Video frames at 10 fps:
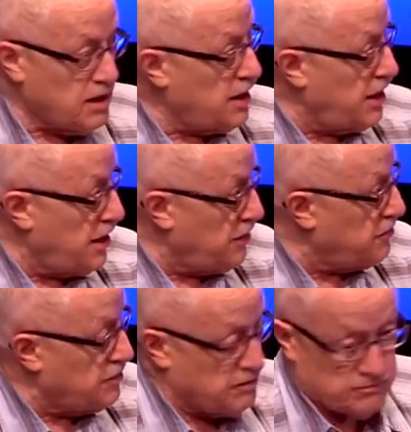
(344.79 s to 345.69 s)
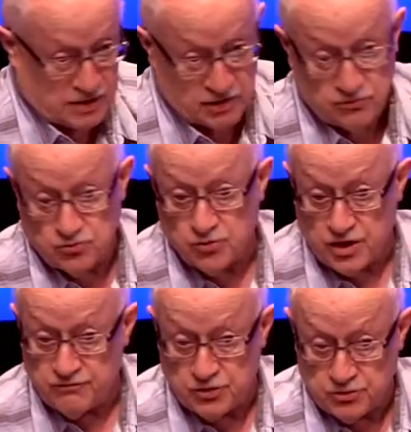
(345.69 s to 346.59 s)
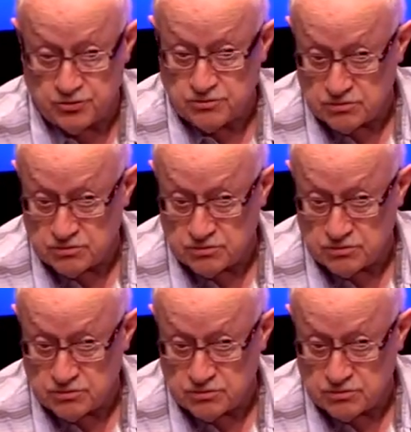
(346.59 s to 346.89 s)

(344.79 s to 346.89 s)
and, um, and do whatever you